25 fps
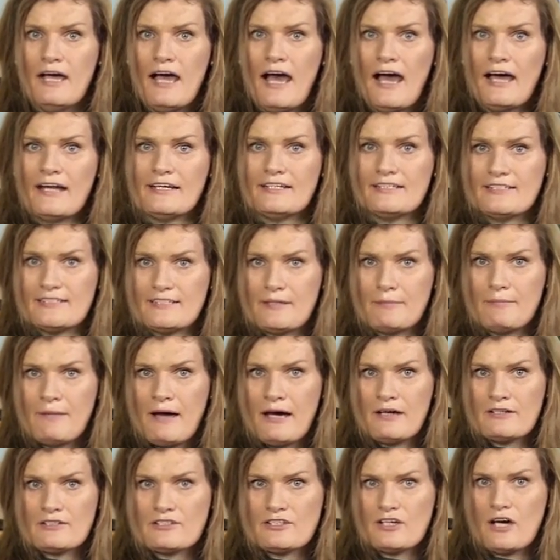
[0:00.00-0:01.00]
and it is
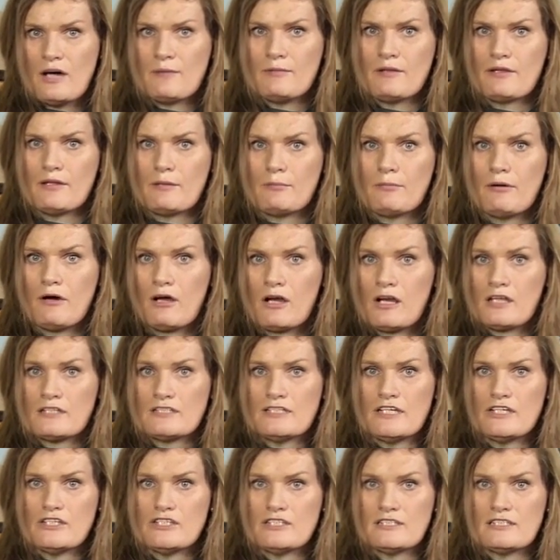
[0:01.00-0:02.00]
about time that the
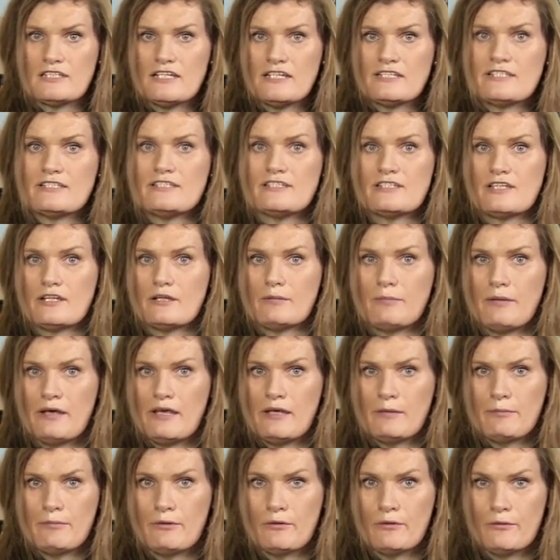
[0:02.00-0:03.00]
politicians listen to the
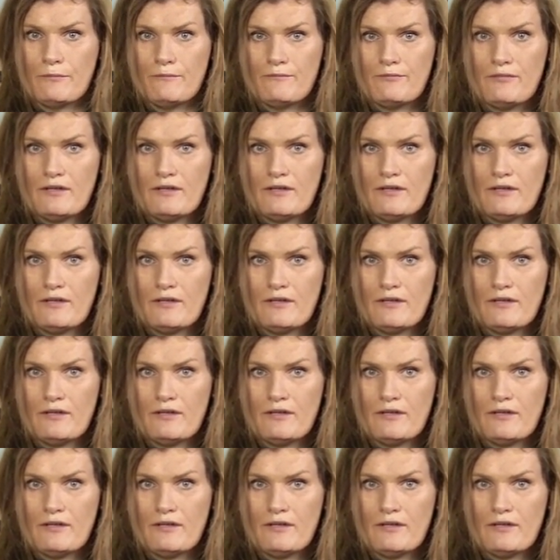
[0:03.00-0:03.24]
people.